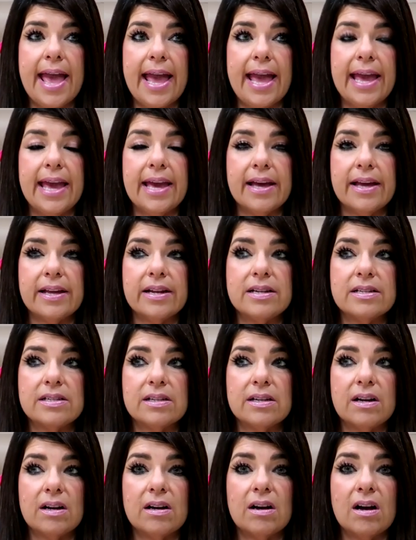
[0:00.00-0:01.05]
and
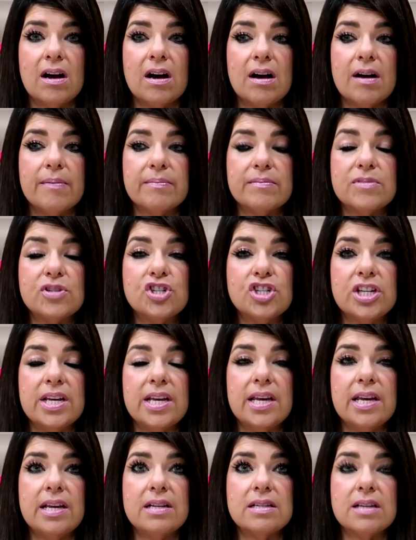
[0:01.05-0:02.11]

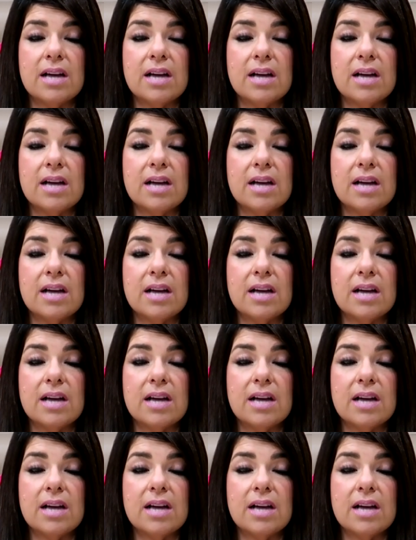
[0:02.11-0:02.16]
she